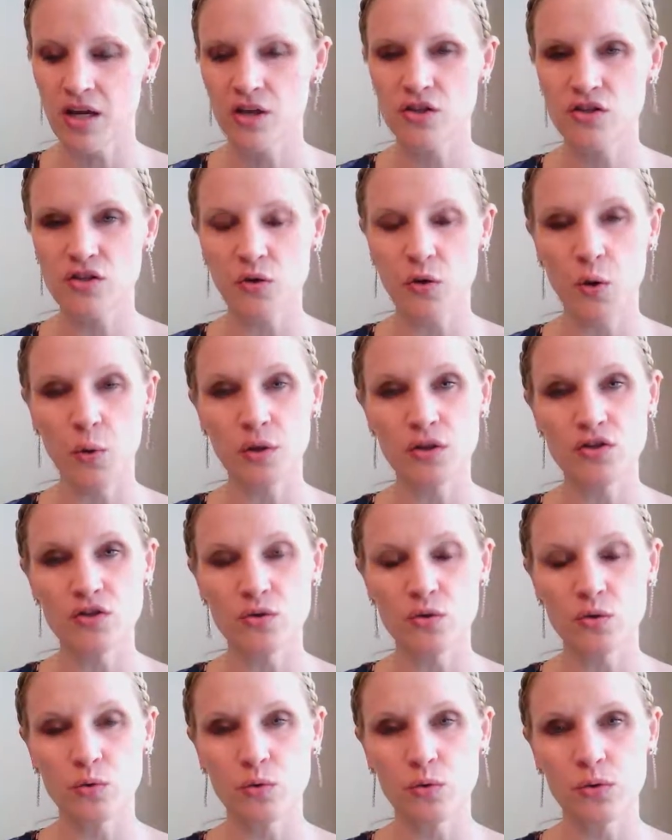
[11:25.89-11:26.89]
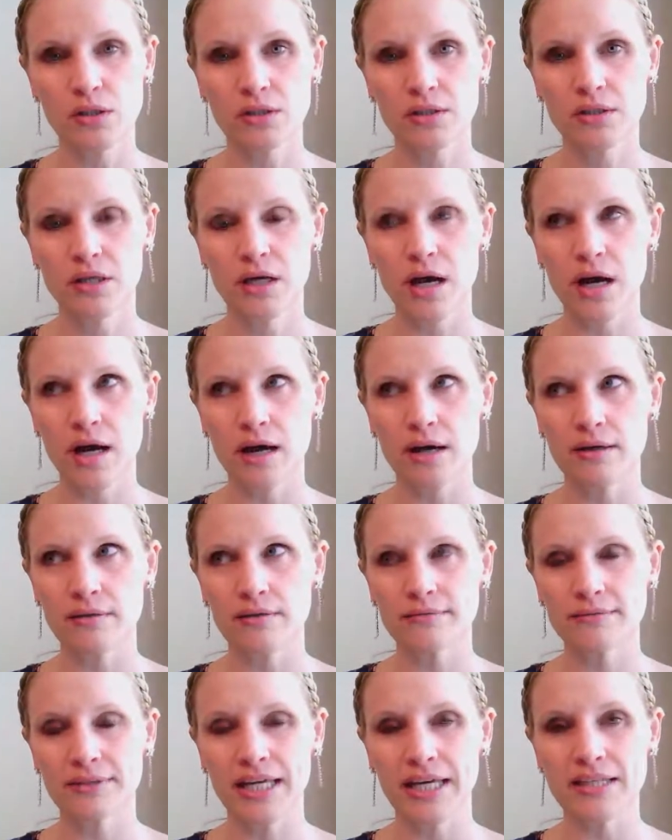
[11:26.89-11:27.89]
So going to
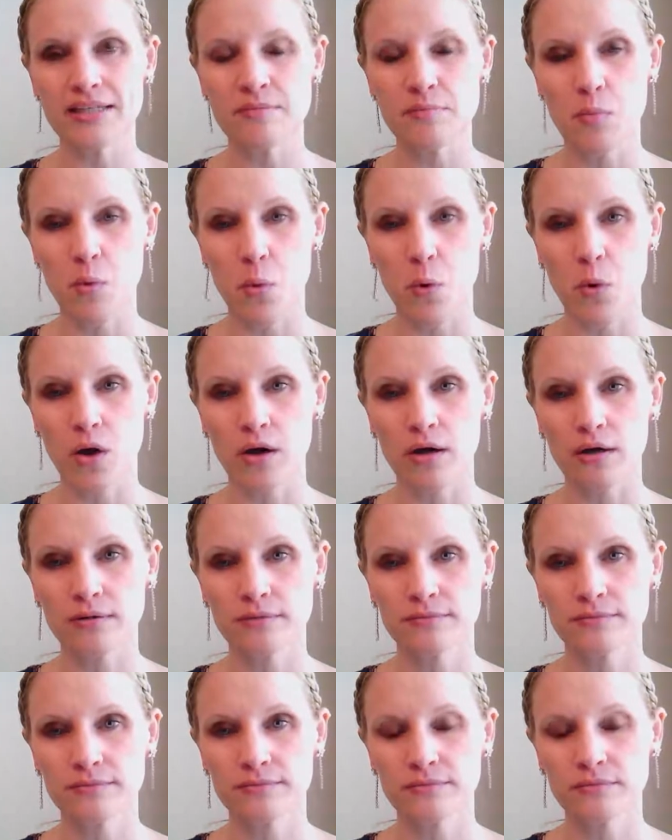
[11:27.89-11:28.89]
get more